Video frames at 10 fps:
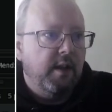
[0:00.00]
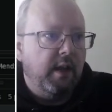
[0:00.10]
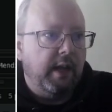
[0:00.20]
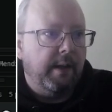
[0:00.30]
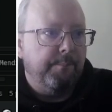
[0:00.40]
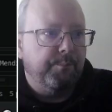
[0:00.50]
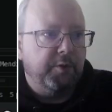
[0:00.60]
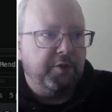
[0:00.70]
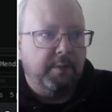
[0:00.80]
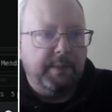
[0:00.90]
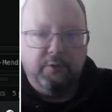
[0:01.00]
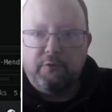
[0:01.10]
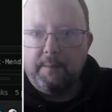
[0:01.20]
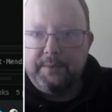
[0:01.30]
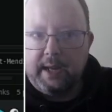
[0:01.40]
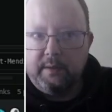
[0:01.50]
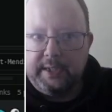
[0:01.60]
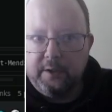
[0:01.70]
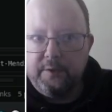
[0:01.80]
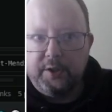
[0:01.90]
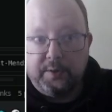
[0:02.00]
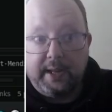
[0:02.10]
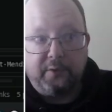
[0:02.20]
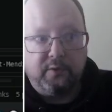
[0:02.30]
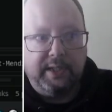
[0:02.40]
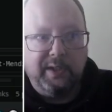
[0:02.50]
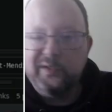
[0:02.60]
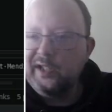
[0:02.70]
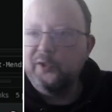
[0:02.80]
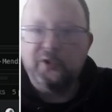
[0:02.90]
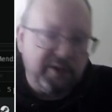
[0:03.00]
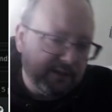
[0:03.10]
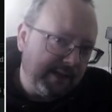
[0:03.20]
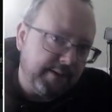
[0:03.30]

there's going to be a drop down here that you can actually use, and you just